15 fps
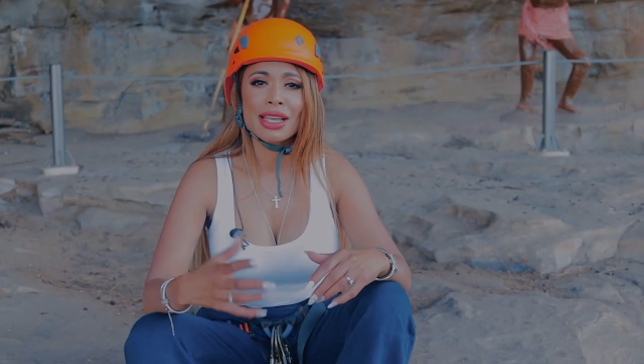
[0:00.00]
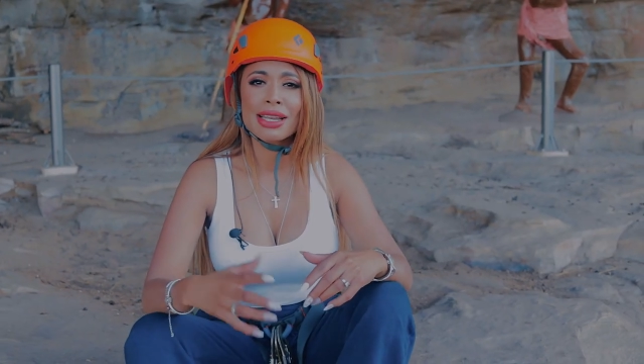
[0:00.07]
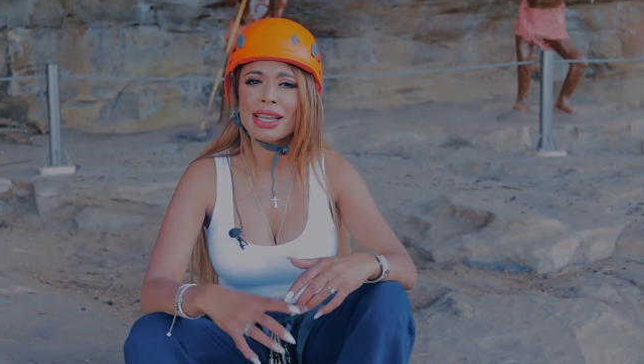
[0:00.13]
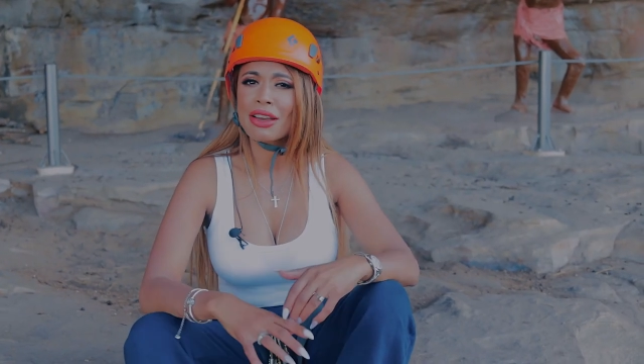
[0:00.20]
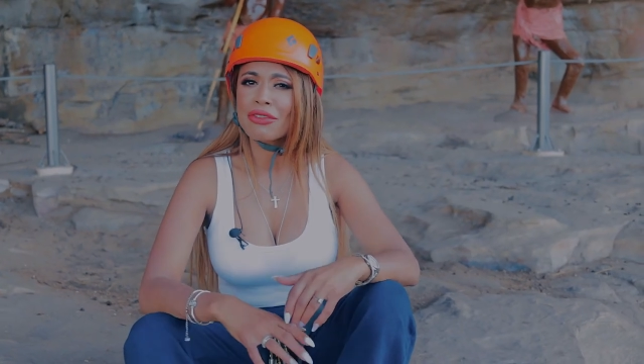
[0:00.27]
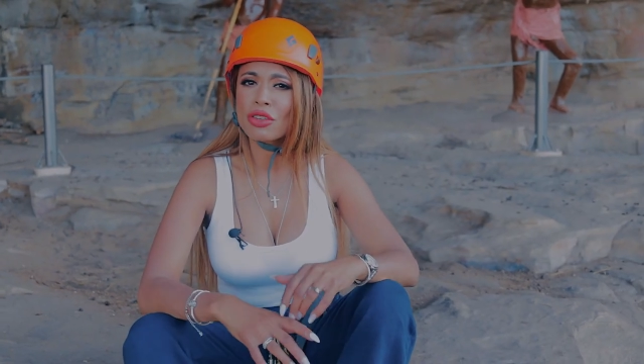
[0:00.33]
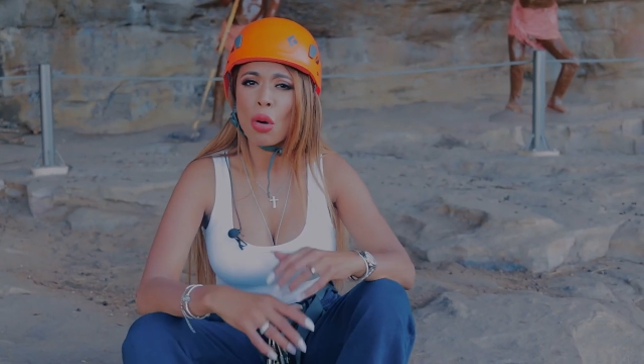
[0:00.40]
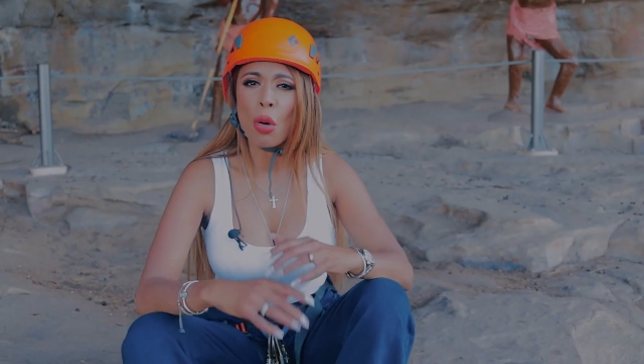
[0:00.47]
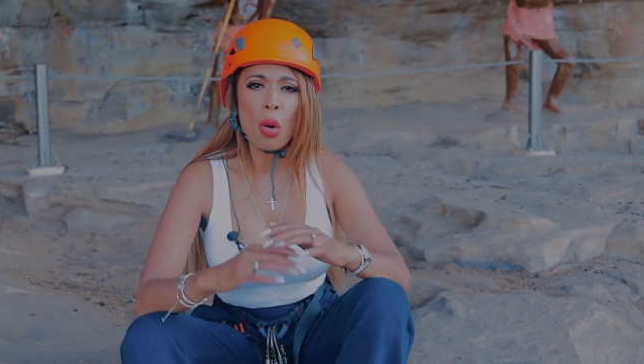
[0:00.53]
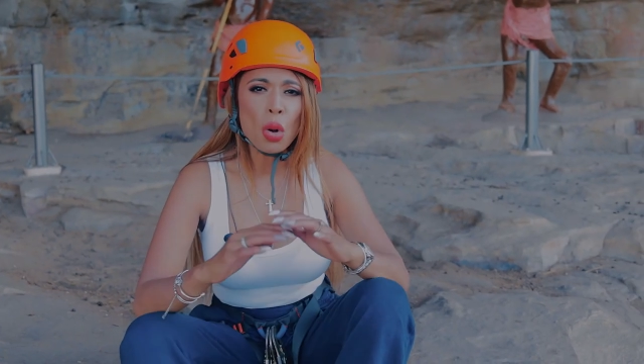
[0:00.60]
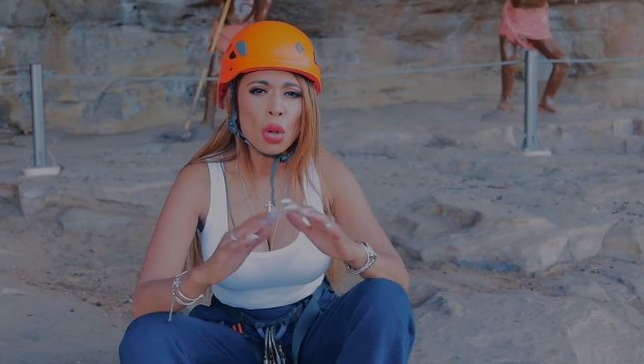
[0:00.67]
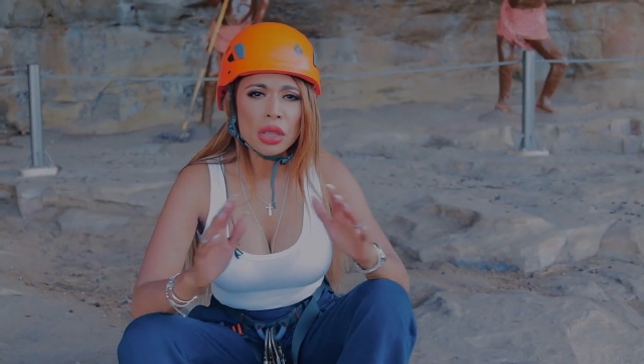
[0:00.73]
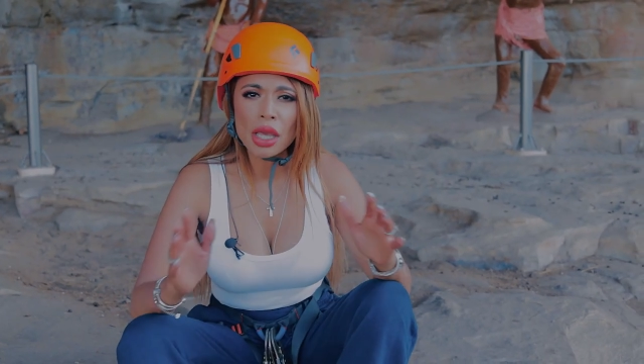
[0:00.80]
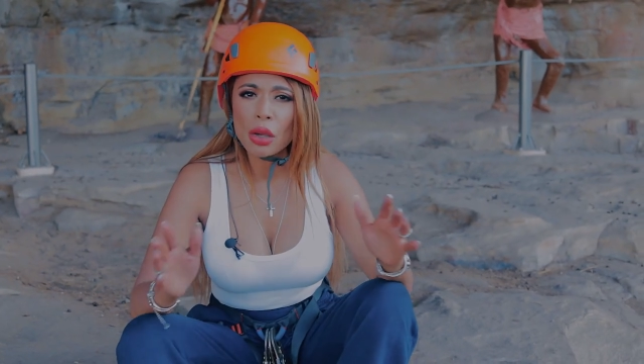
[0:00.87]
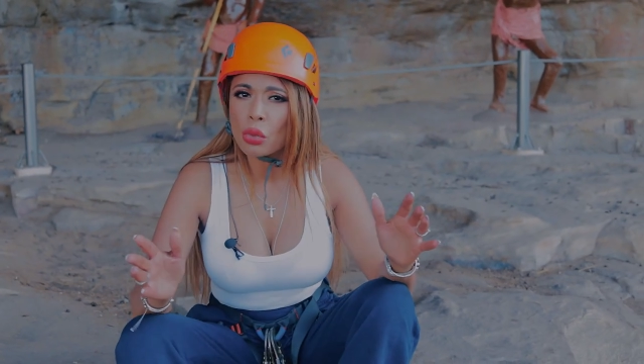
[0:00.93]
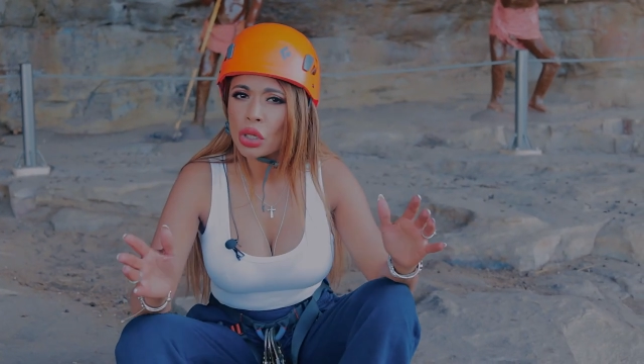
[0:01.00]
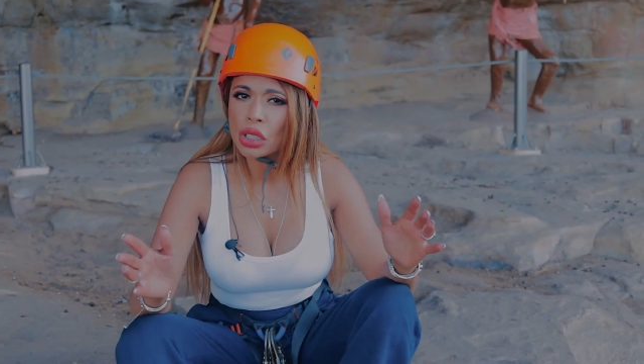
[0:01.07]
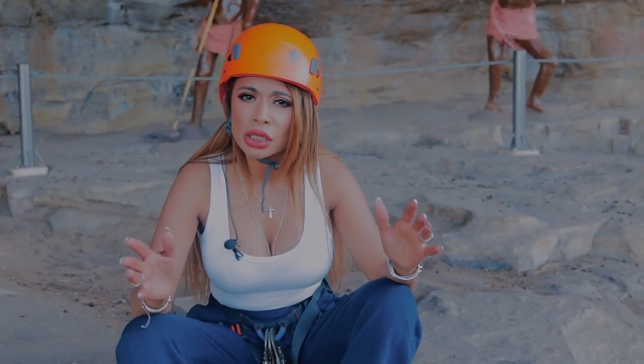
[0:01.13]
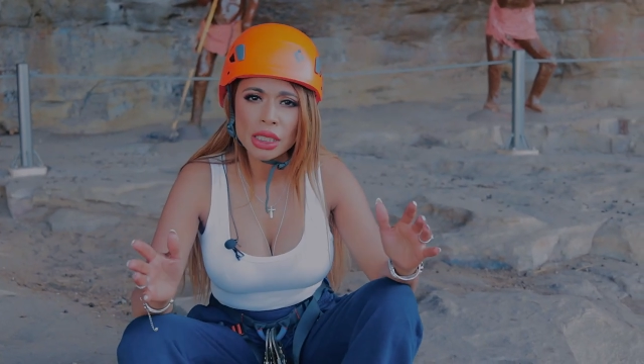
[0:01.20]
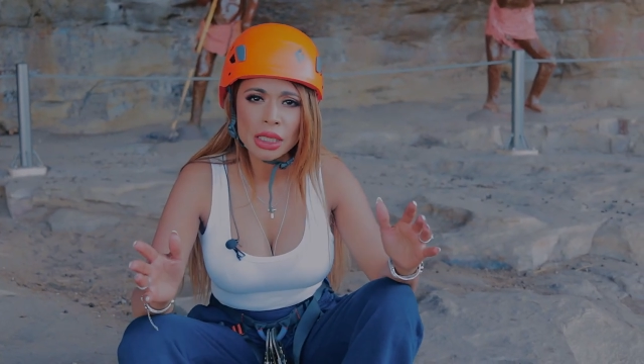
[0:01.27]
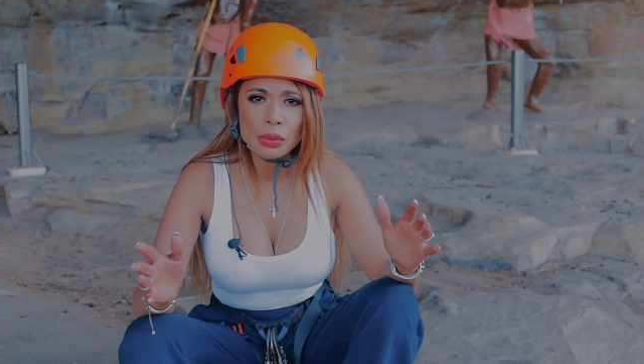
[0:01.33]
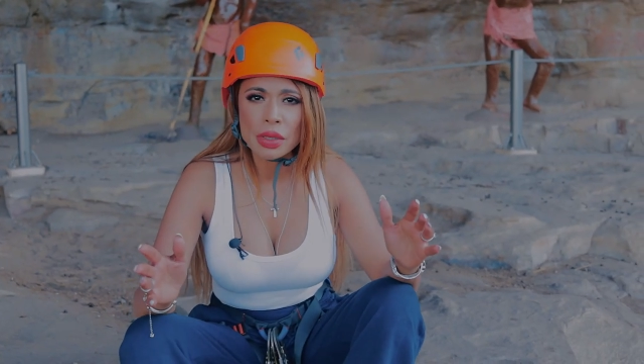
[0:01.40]
they left all their
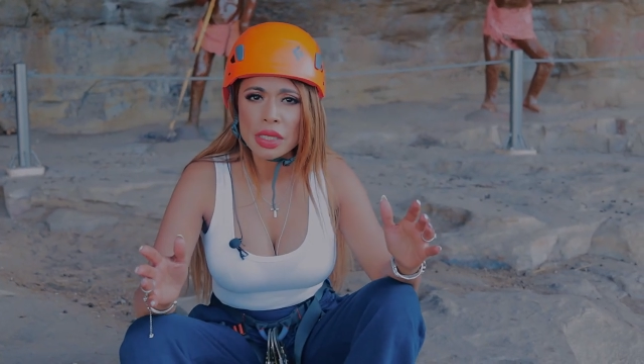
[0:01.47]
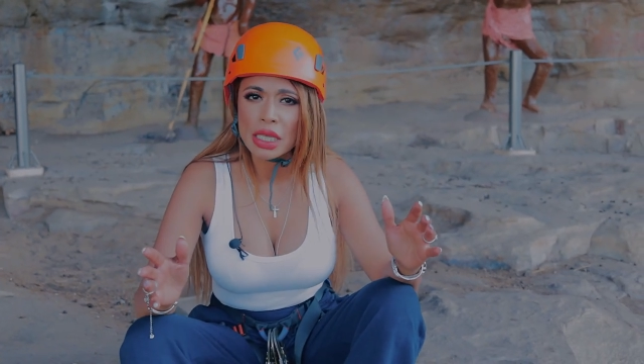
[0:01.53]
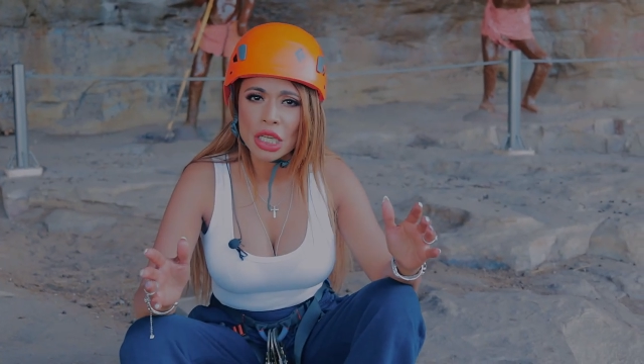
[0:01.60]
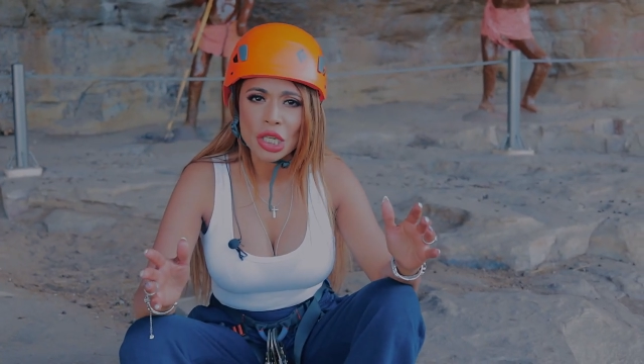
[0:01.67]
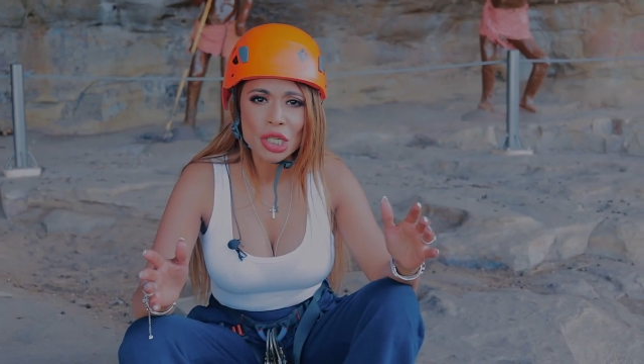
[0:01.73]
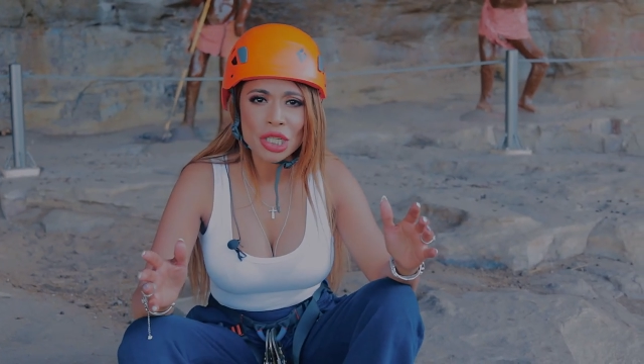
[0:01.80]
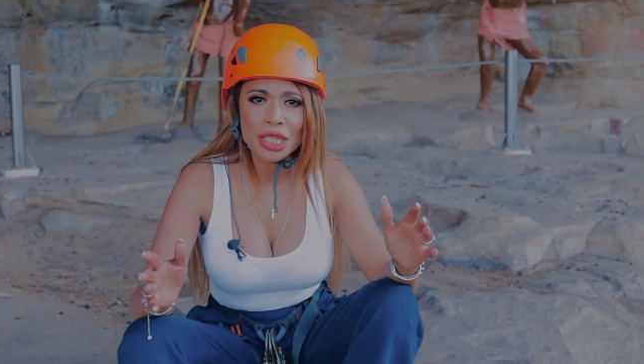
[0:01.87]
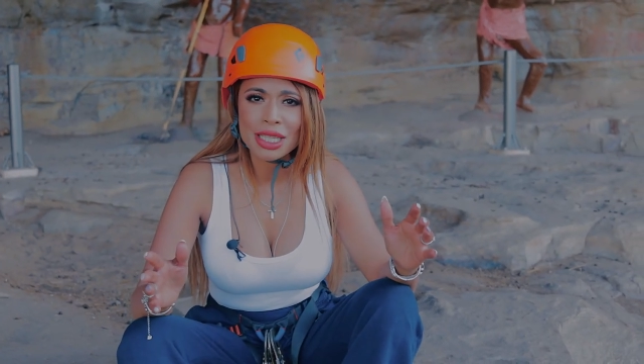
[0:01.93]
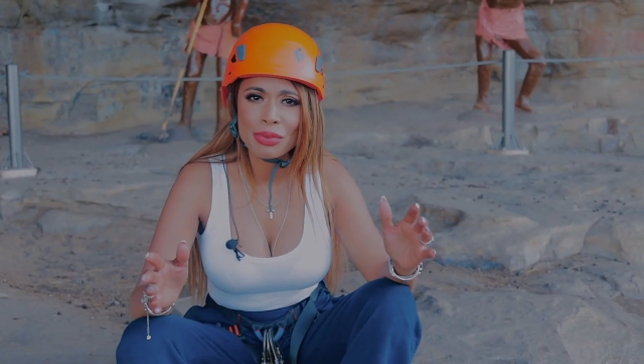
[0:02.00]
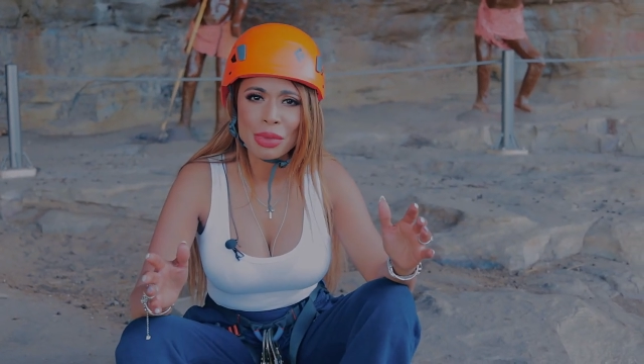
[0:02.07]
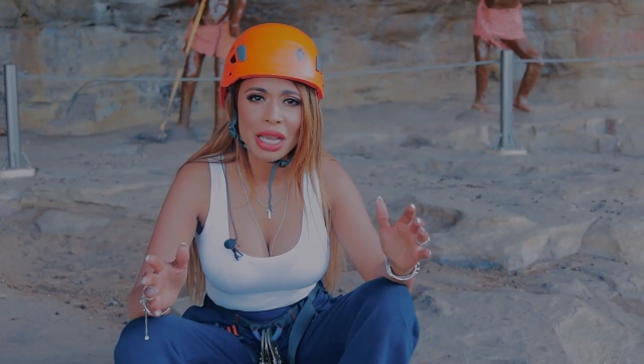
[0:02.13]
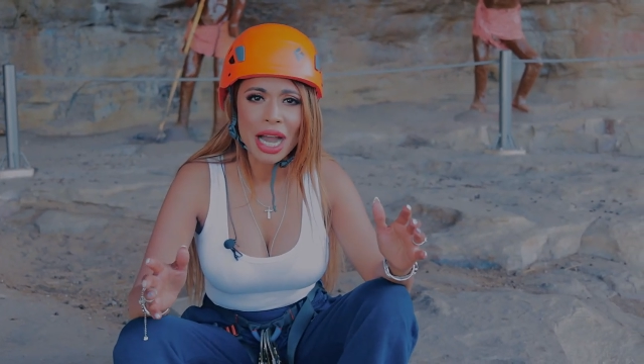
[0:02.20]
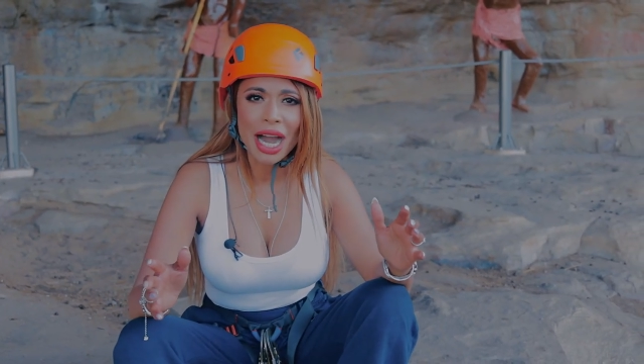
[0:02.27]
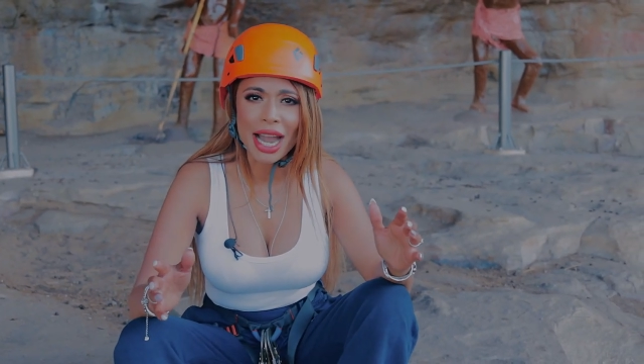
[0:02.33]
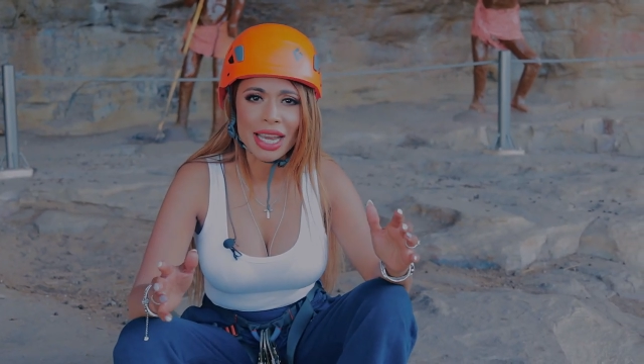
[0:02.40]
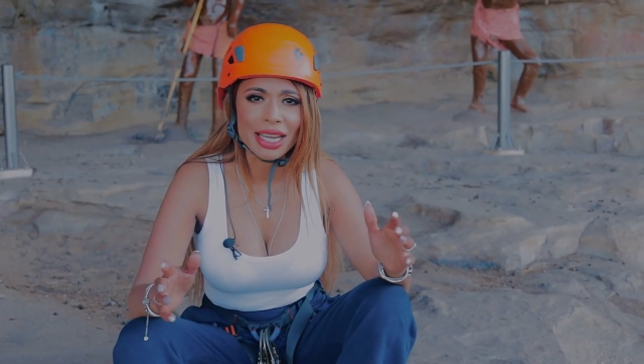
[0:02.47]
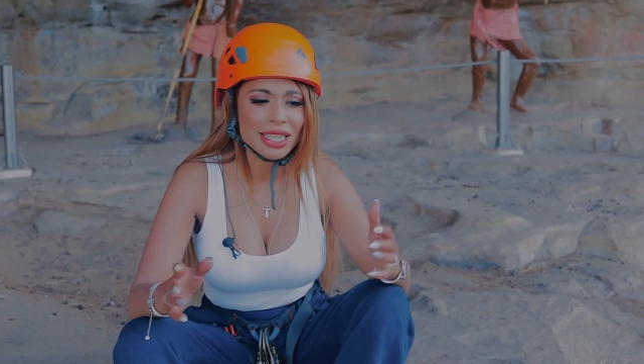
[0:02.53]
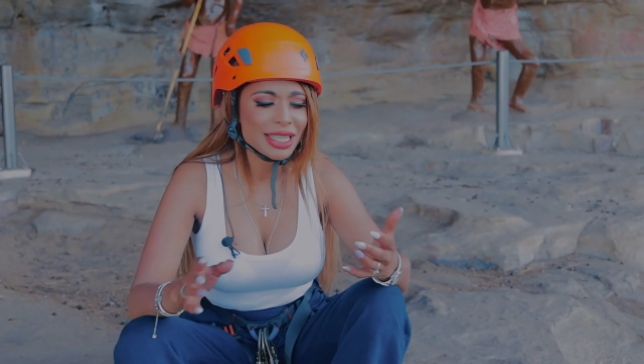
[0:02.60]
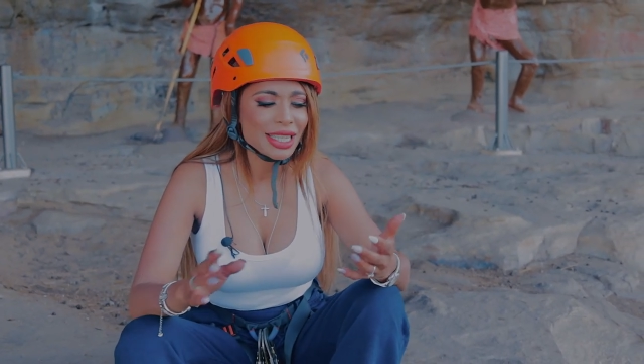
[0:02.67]
worldly possessions behind.